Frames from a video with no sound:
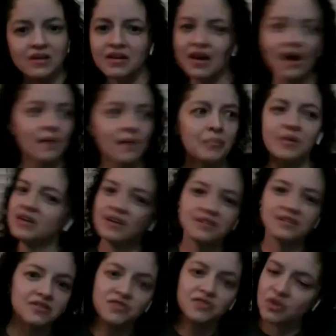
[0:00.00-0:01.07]
not
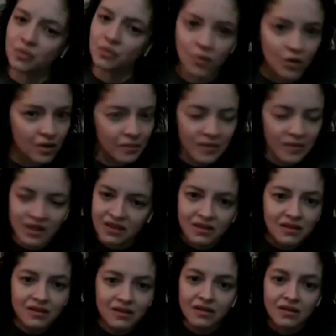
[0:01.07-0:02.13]
because of some woman.